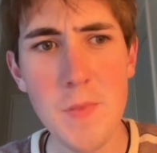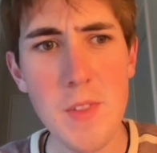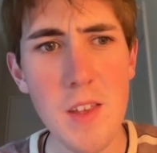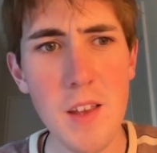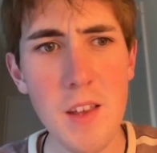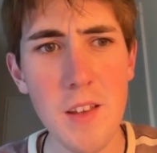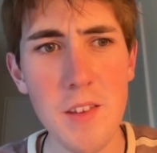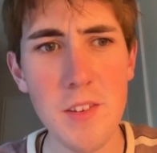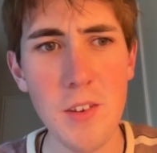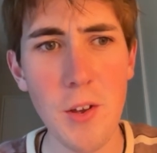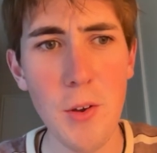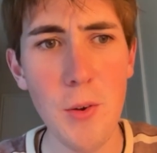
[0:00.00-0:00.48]

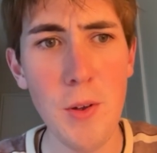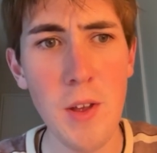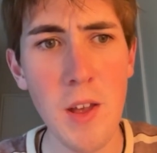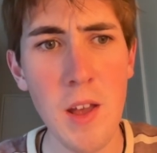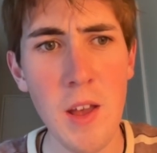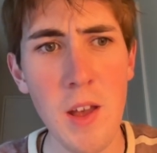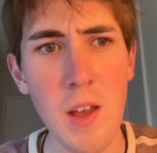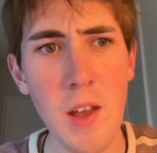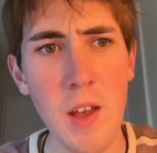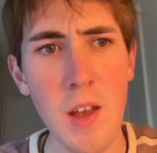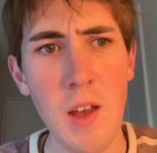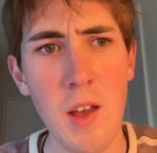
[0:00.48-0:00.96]
So
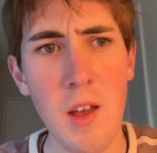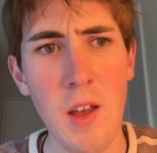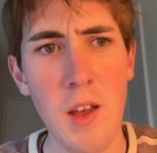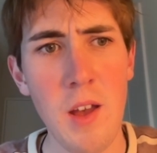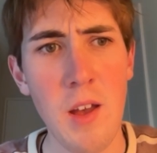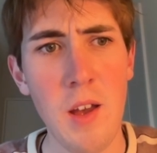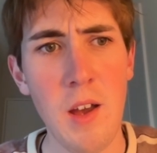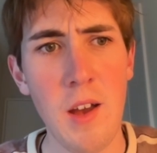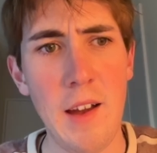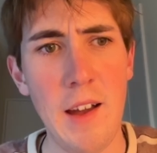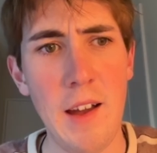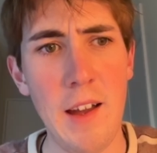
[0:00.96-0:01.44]

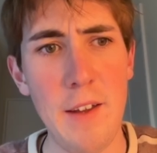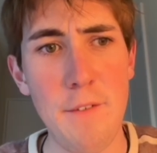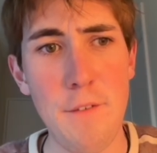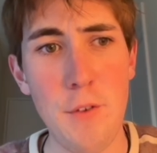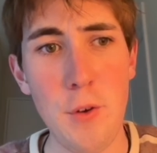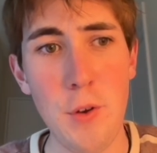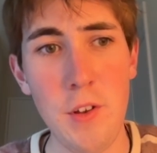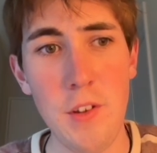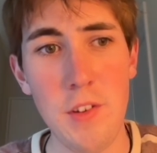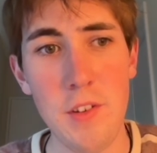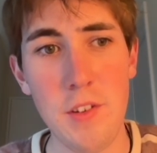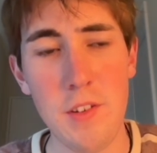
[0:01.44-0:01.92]
I
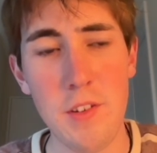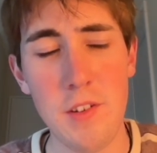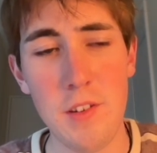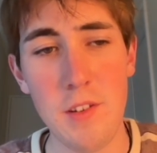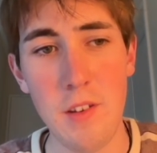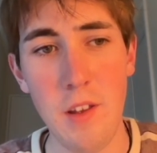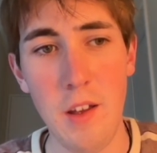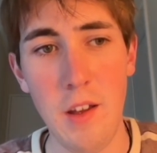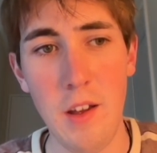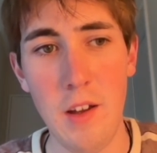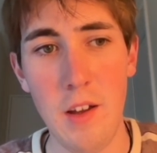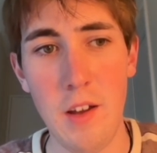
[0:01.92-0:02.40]
first
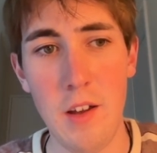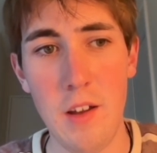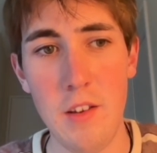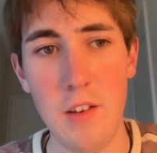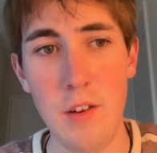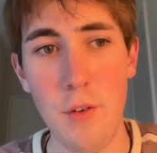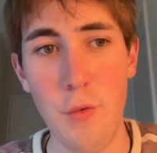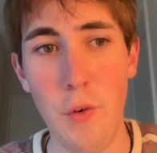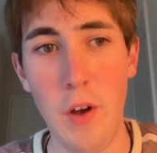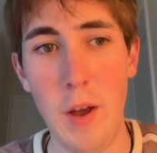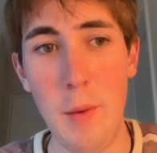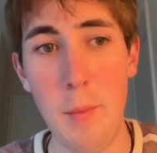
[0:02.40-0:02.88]

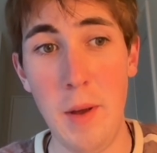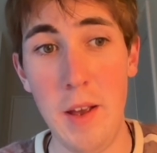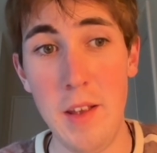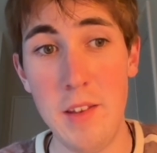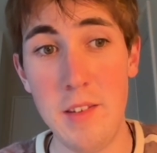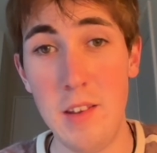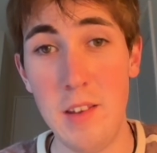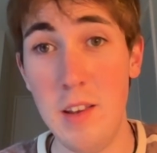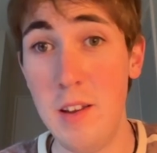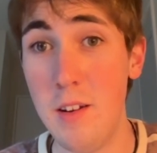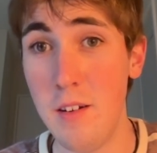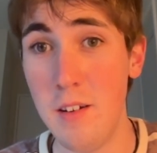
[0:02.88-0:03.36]
define my
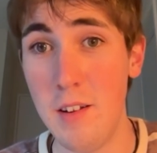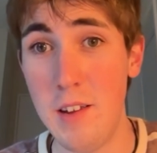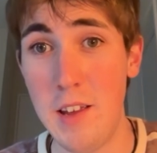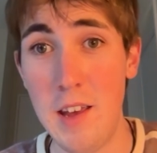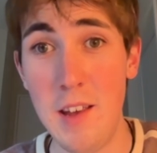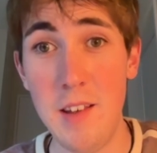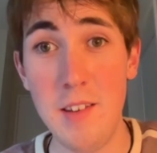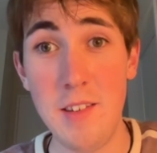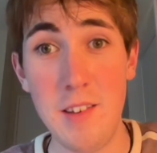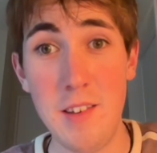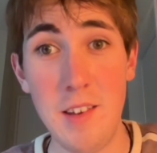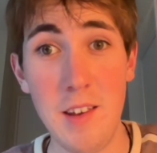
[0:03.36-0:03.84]
secret
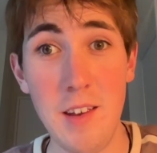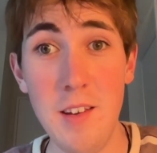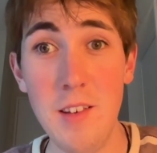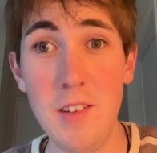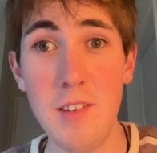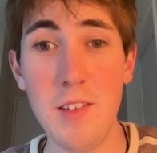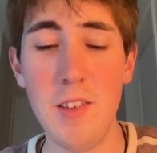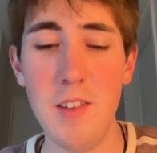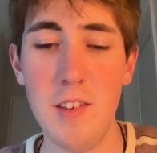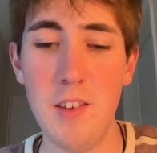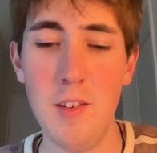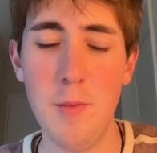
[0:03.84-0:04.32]
keys here.
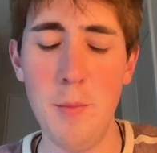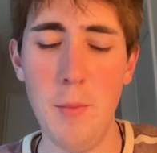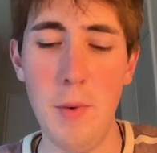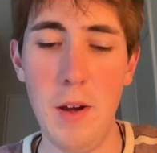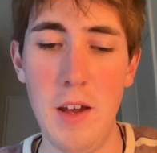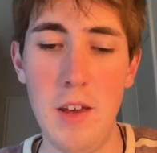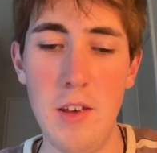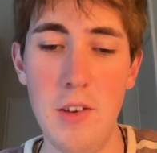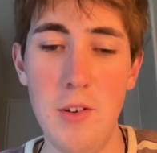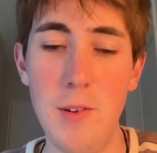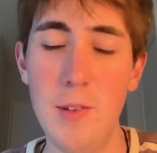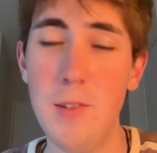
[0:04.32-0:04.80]
So this is my
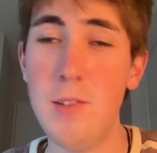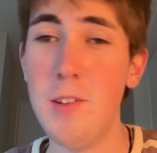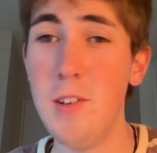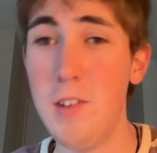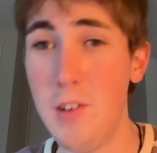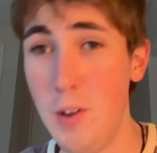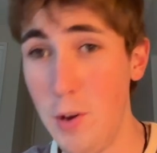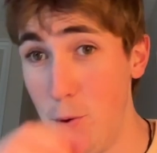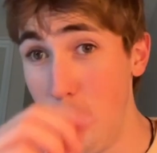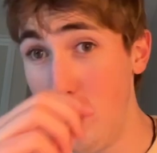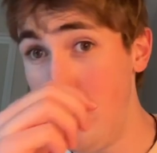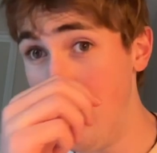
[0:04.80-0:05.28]
user
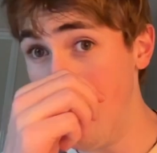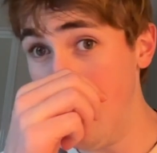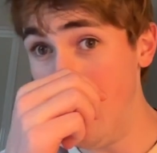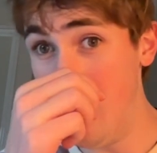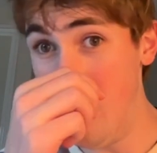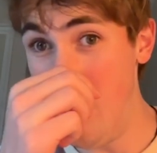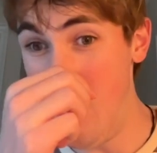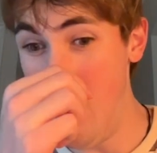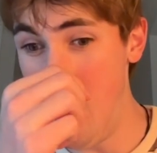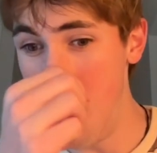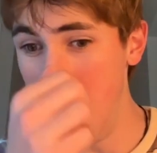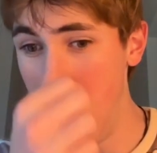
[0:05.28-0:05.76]
token
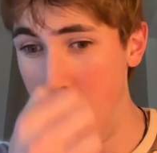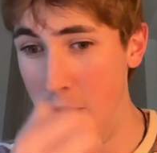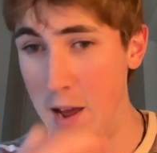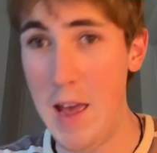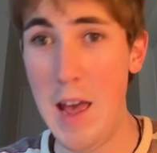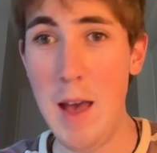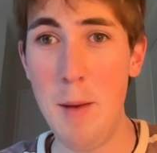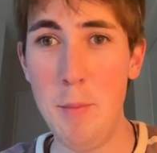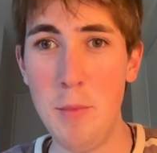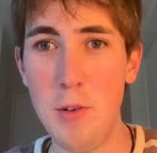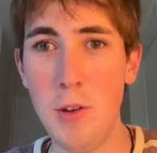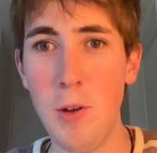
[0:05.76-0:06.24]
and my
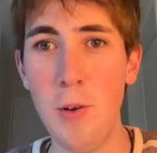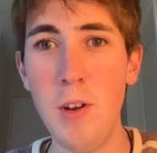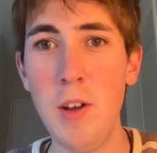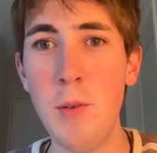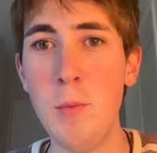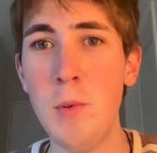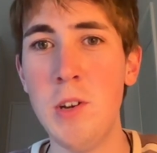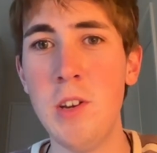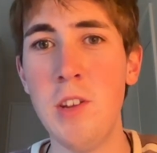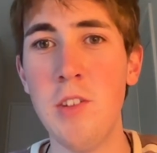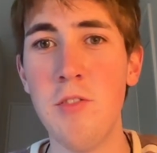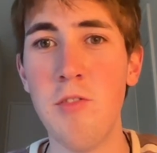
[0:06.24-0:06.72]
app token,
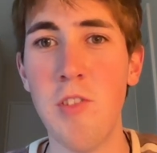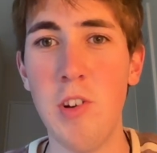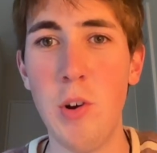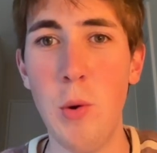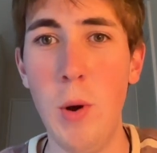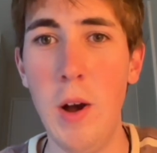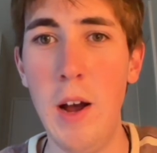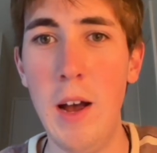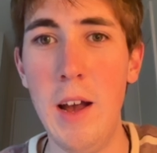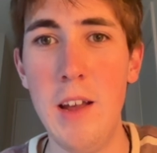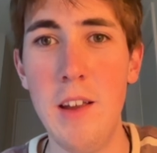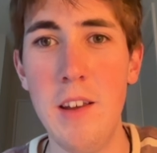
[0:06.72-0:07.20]
which is
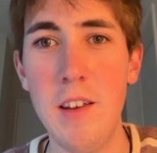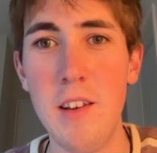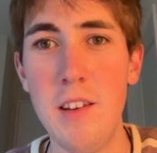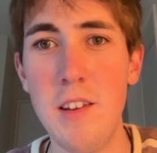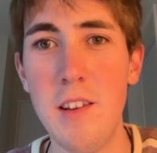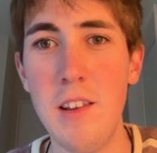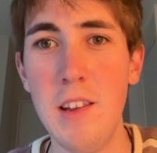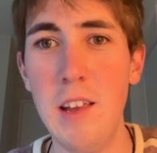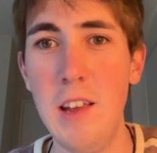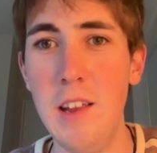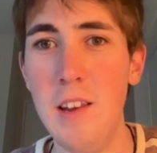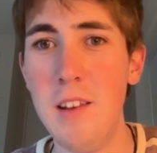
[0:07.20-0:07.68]
required
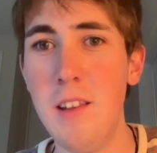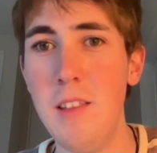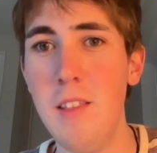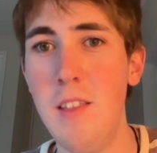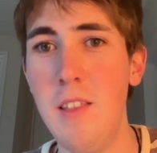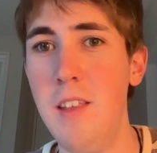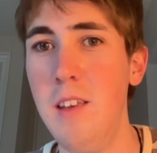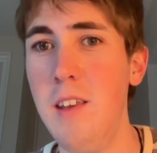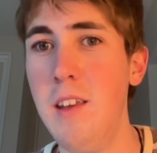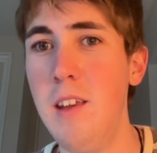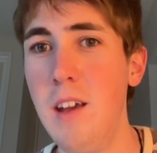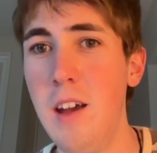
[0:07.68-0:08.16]
to get to
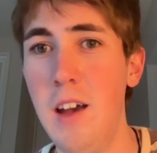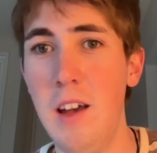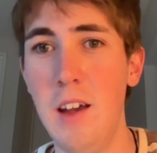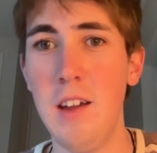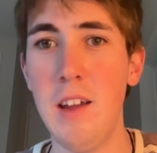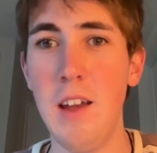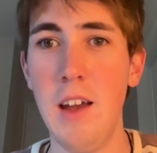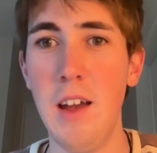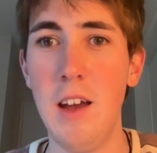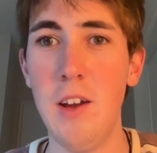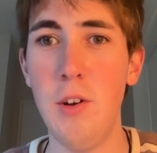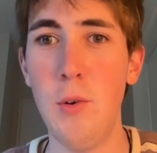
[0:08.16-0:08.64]
the
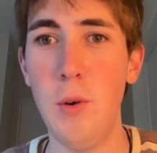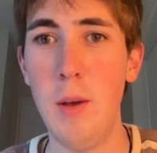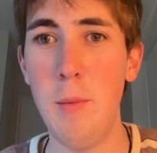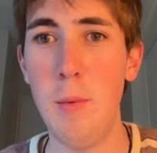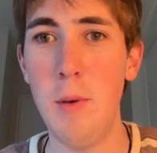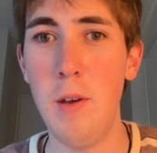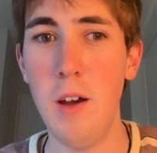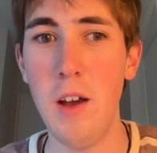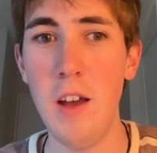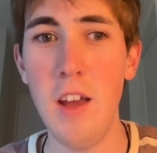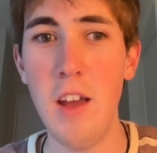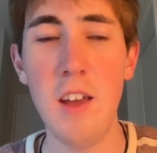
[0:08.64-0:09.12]
Akahu
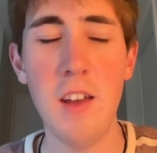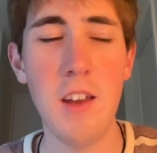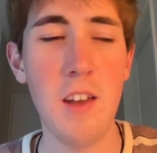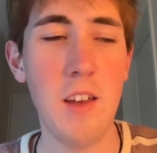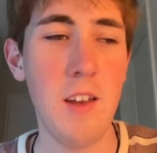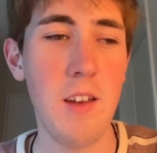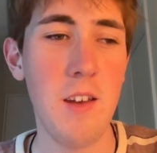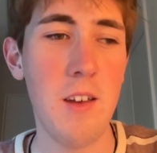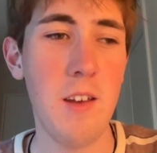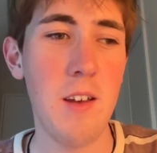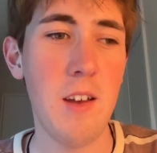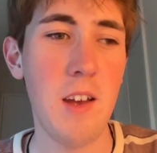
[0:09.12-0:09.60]
API.
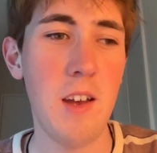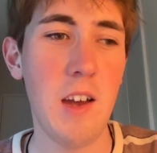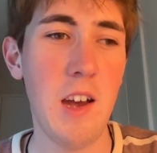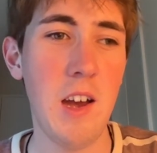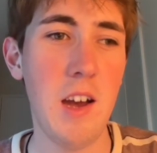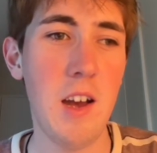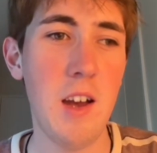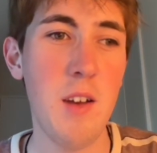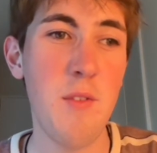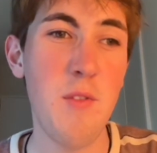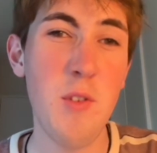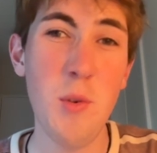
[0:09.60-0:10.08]

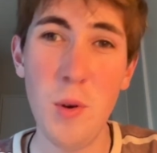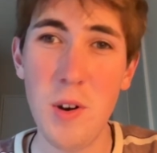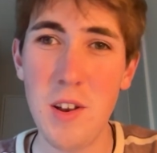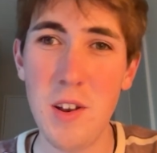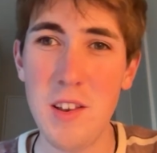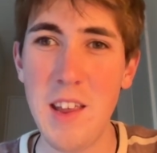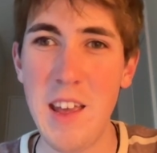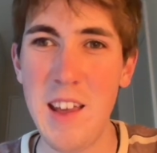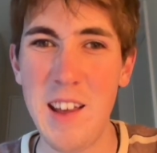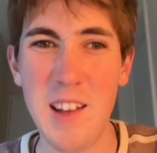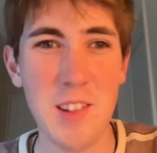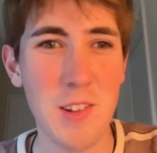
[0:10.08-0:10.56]
If you want
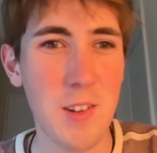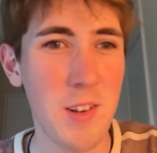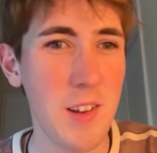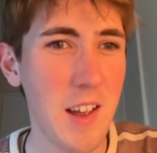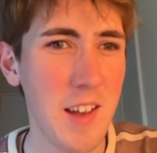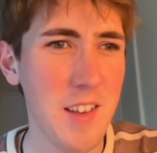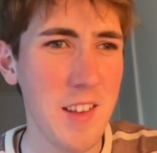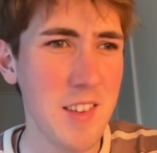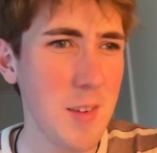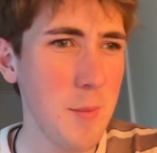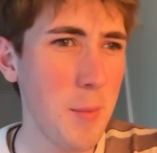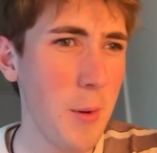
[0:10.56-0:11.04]
to take a look,
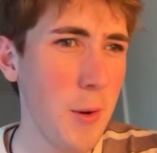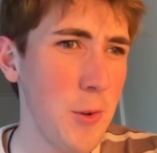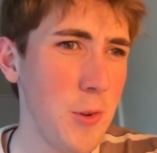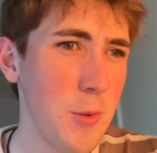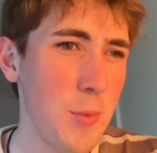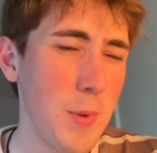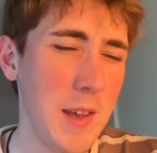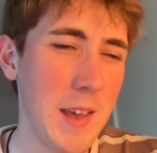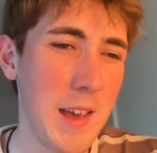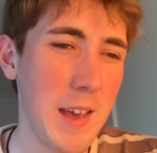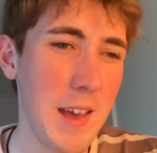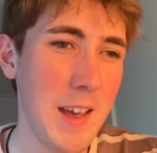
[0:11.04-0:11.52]
I suppose
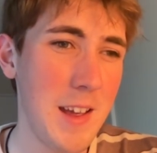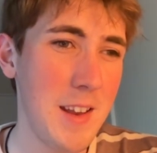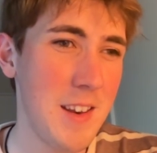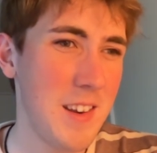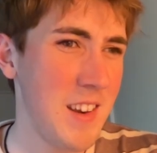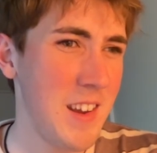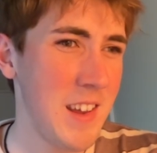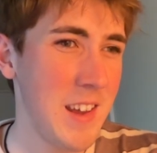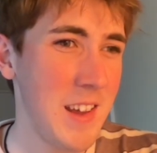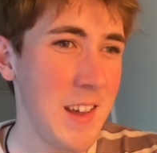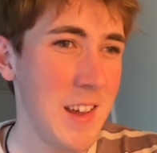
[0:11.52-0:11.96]
we can.